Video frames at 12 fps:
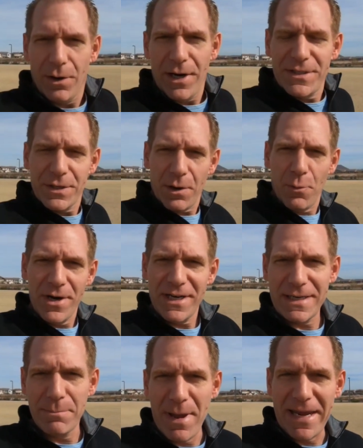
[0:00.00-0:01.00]
So I wanted
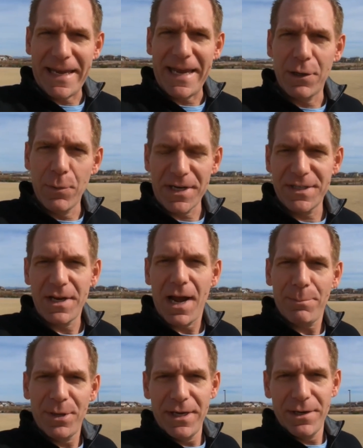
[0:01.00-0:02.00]
to make a quick
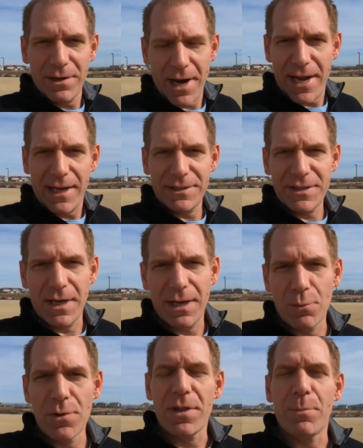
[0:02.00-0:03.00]
stop here at
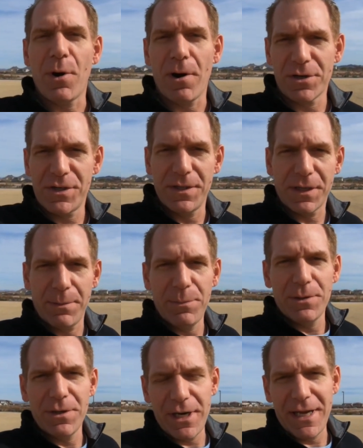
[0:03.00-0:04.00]
one of the parks in the
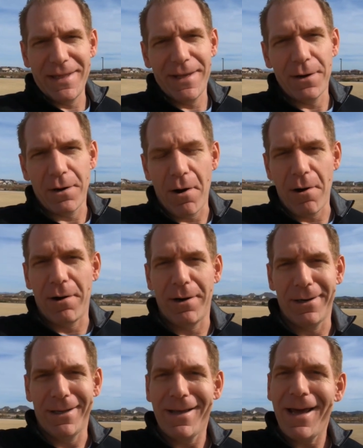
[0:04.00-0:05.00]
community. There
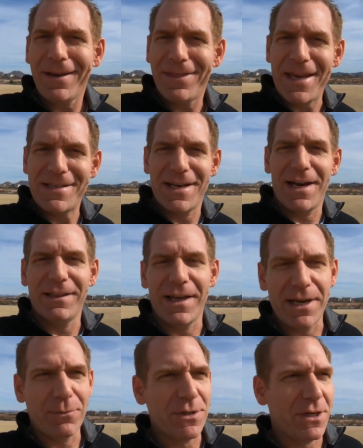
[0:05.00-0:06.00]
are a lot of things that I
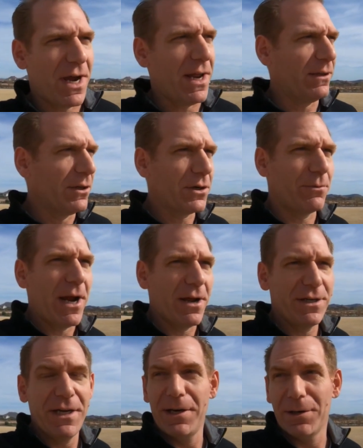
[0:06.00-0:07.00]
like when you kind of look
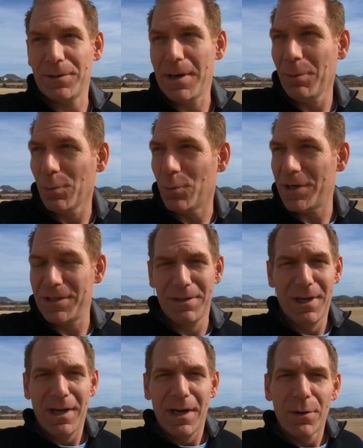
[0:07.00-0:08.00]
around here. Number one,
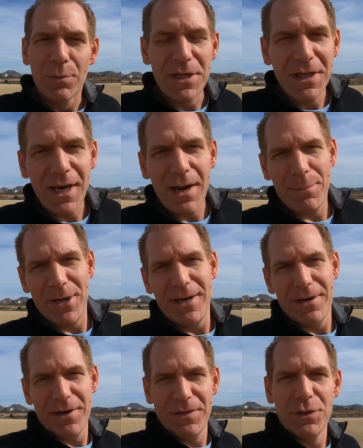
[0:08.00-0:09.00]
when you get up
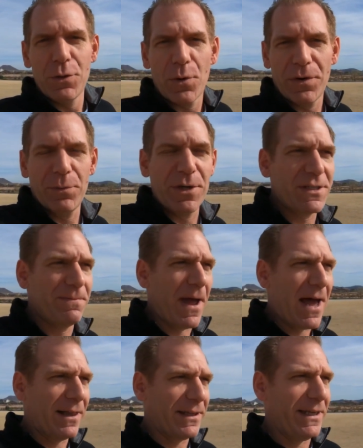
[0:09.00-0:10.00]
here in the Northwest
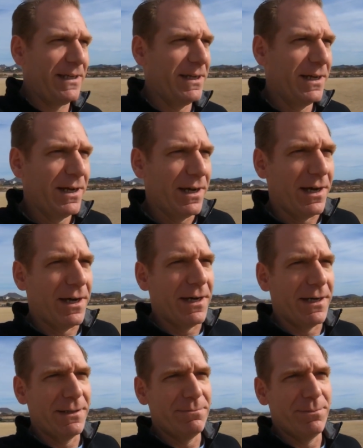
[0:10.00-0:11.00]
Valley,
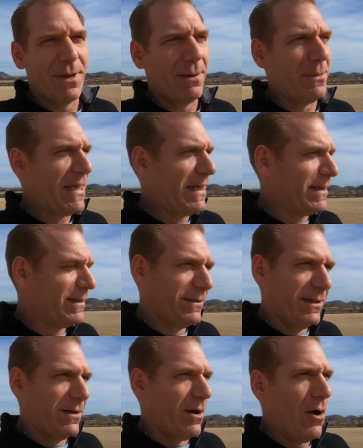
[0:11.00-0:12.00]

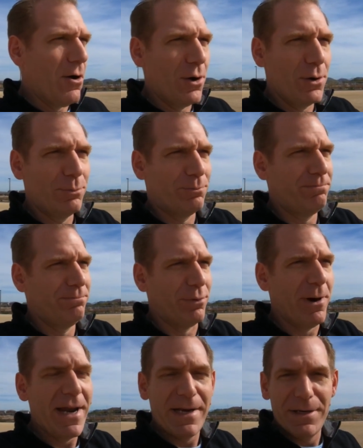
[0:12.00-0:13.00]
all
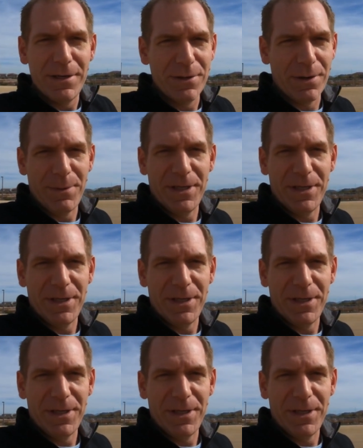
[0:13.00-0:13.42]
brand new.